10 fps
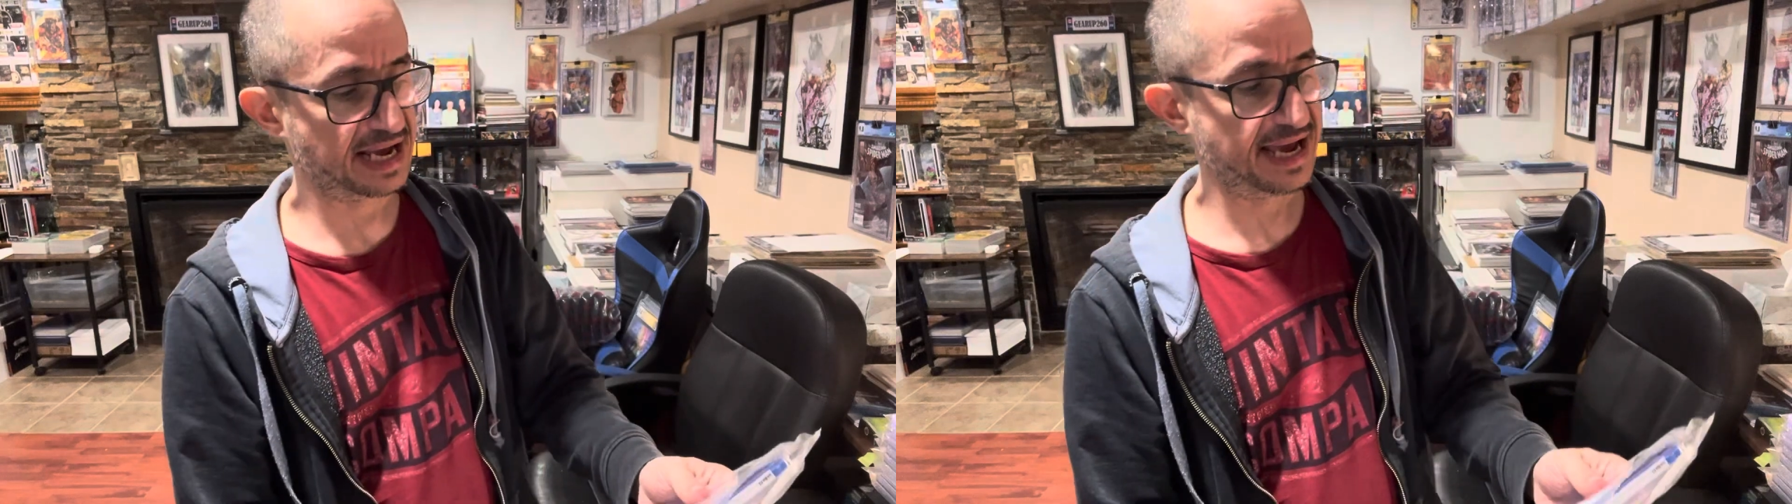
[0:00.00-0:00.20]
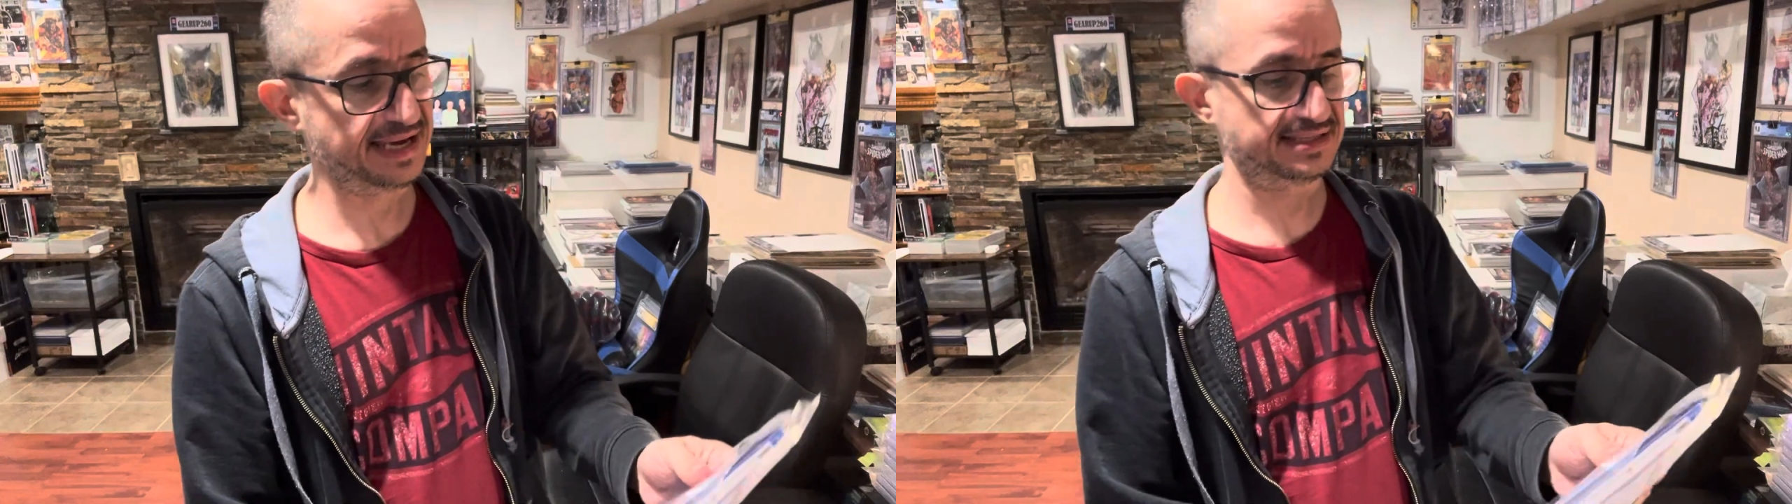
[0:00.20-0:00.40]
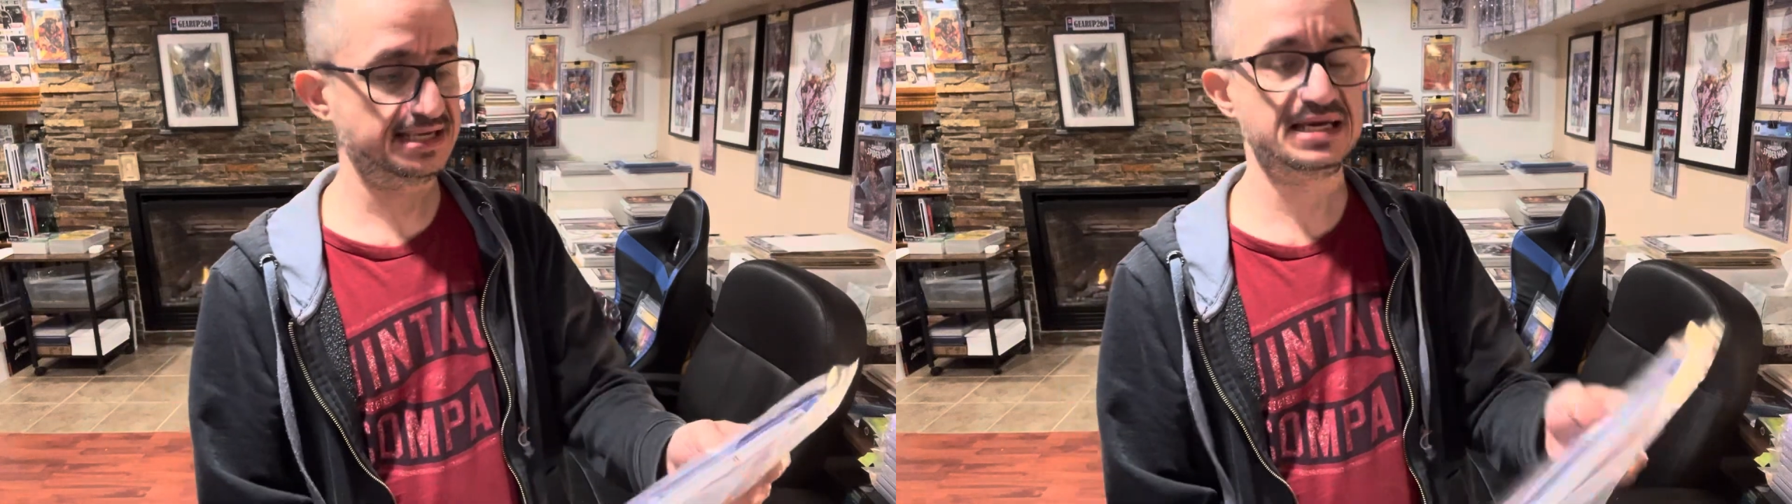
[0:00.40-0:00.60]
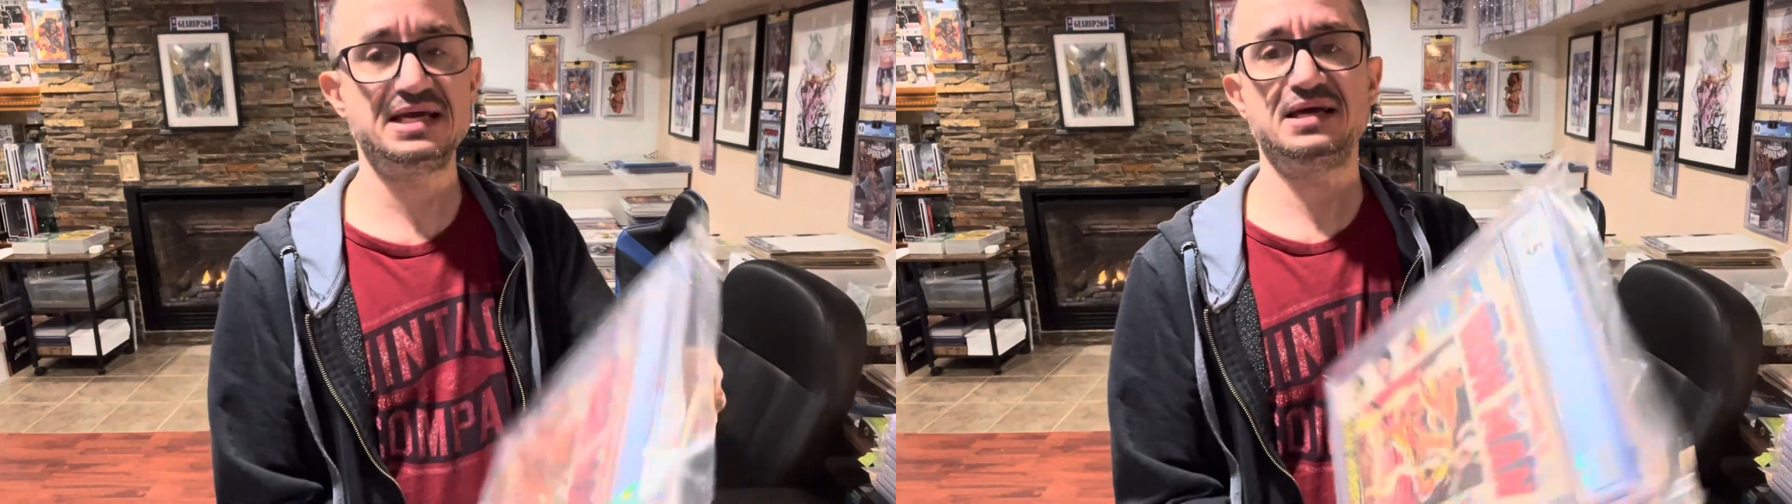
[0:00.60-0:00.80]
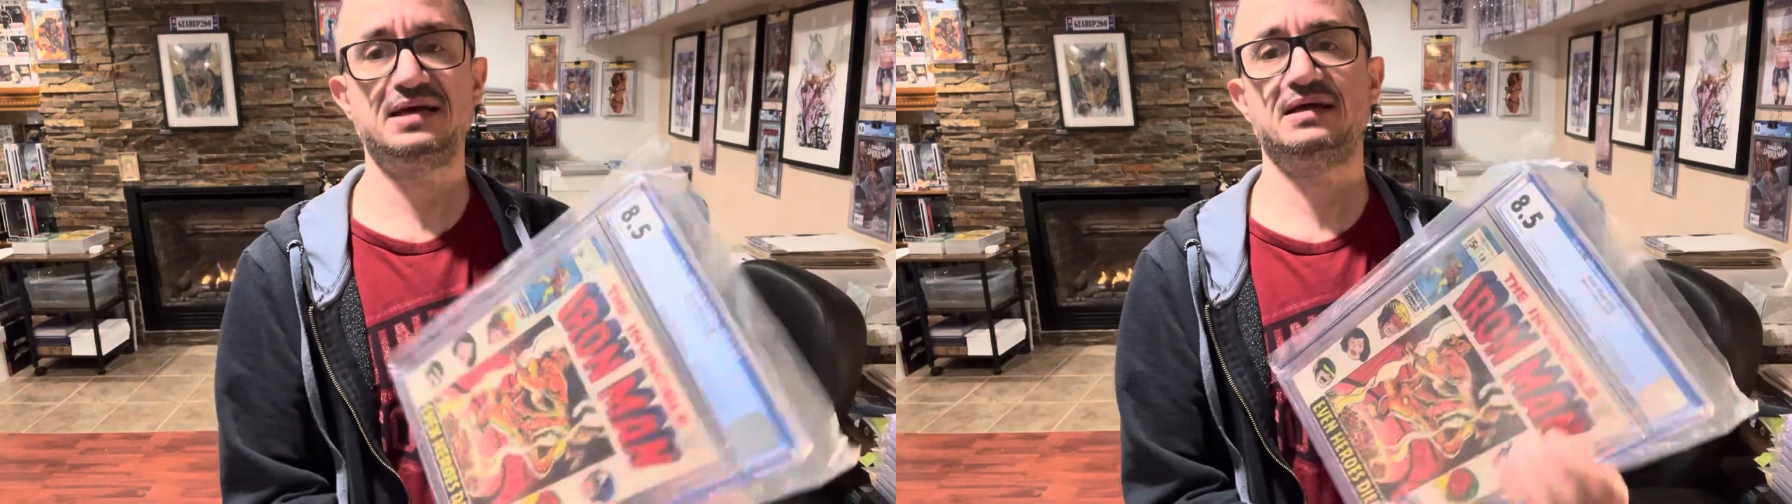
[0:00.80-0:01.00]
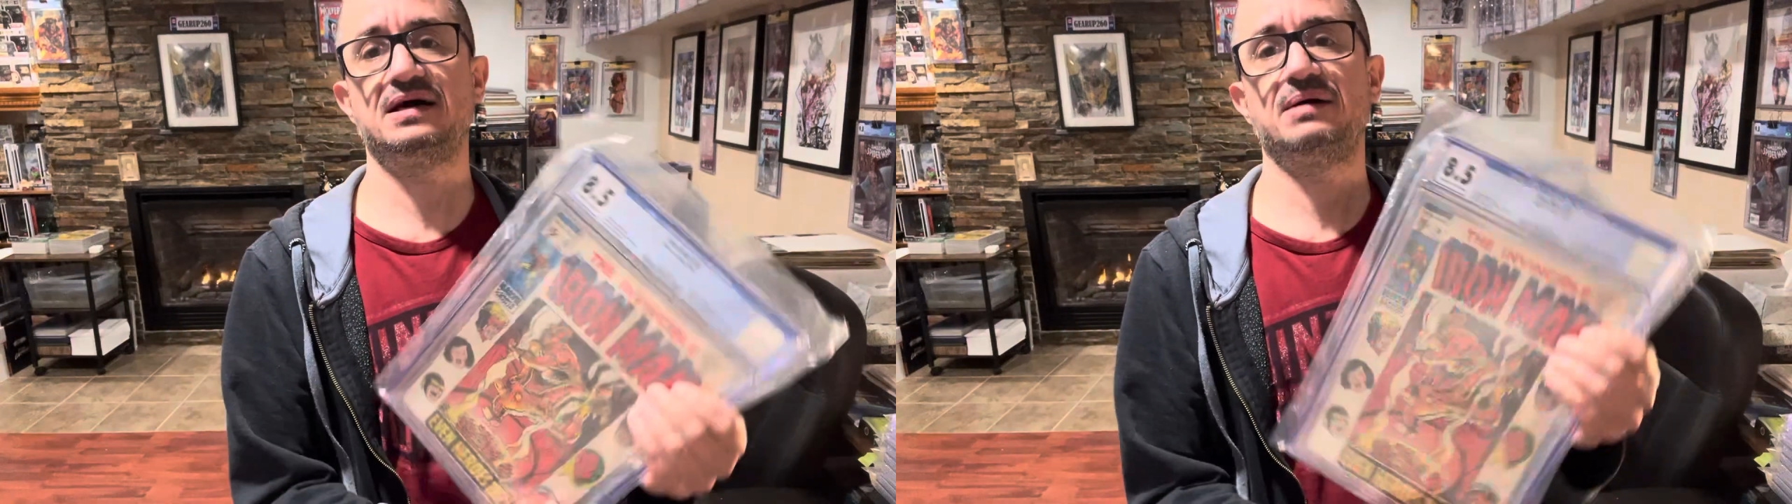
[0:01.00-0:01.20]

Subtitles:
18.